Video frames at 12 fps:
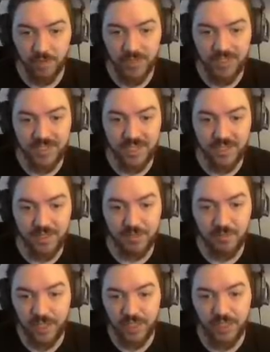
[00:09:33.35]
It's not
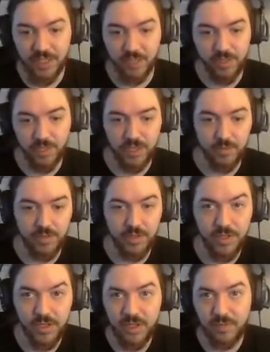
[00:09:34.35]
completely unplayable.
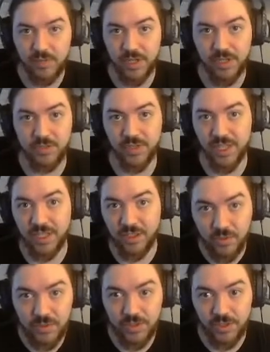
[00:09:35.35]
Players will get
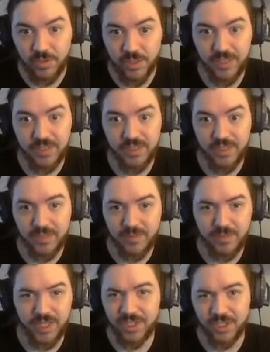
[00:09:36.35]
used to it,
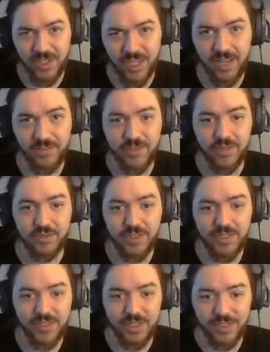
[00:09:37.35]
but they shouldn't have to.
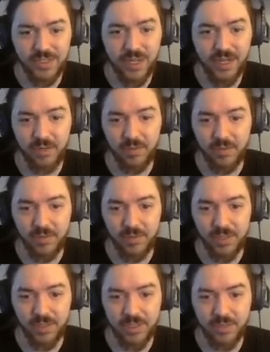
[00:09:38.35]
It's terrible.
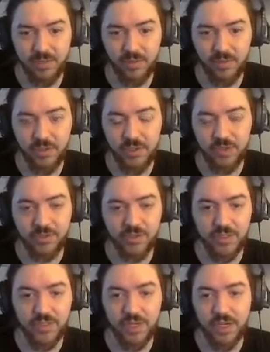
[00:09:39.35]
It throws off the
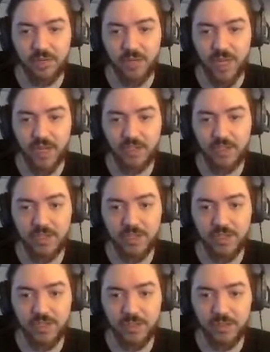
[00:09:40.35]
entire match,
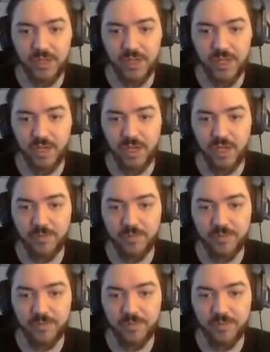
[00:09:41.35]
the entire game.